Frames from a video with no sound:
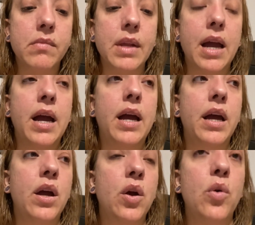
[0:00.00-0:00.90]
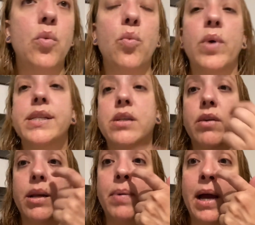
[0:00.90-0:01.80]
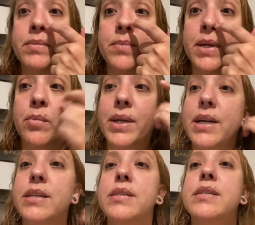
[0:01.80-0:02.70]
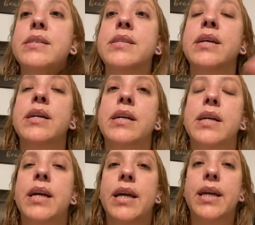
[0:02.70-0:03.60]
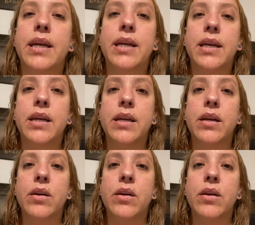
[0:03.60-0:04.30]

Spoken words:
I went to go get a pap smear because we